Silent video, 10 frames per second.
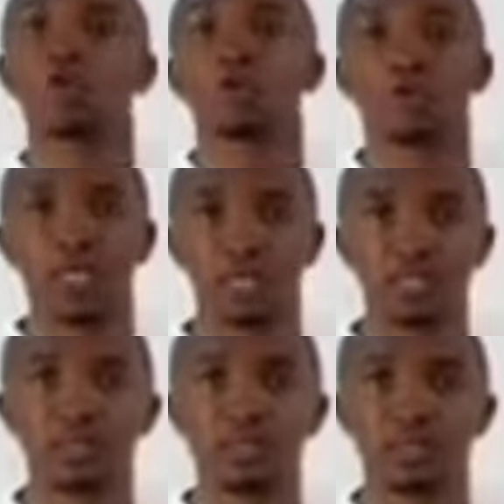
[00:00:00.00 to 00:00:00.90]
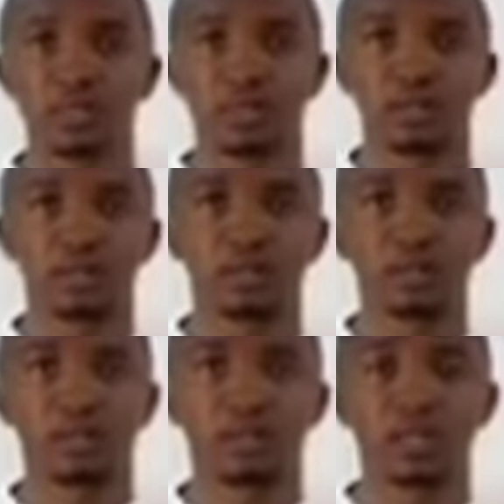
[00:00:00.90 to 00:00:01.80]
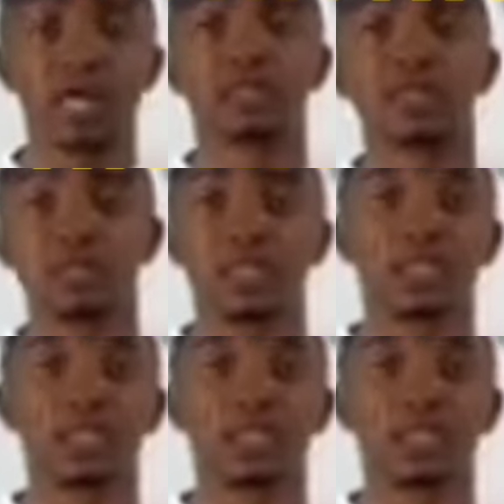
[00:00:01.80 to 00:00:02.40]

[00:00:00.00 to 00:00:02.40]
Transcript: obvious. There are things that they